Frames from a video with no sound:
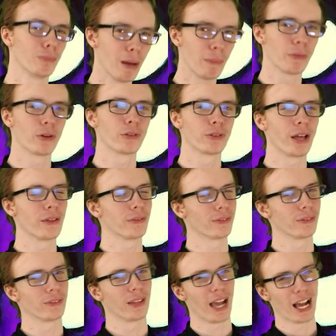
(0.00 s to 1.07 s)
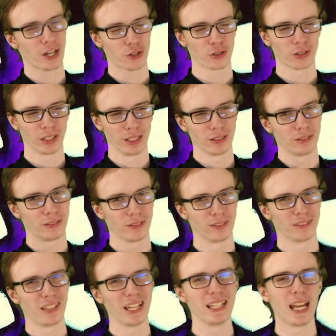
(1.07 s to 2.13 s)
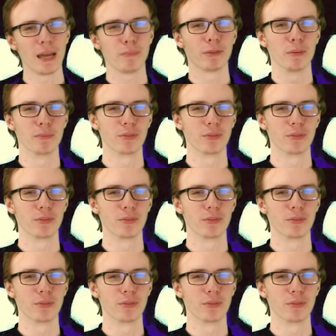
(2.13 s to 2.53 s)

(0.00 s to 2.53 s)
remember that actually, they named